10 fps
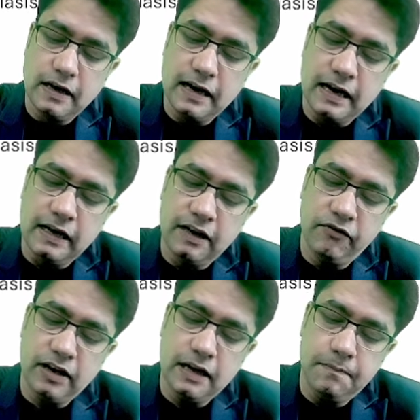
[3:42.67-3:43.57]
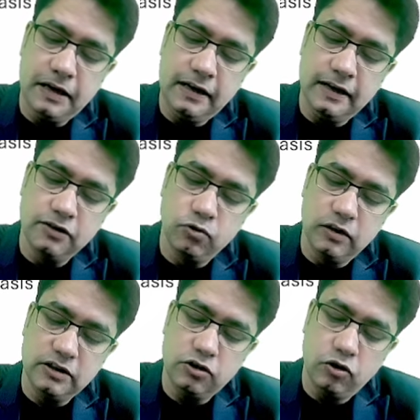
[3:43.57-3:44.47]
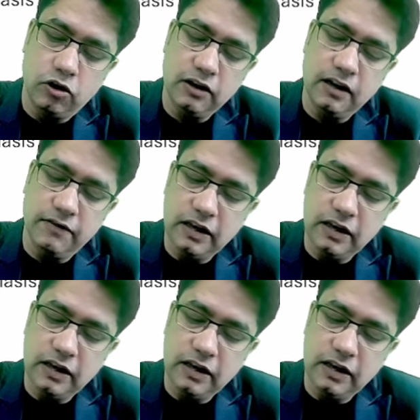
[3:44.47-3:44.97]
And if albendazole is not given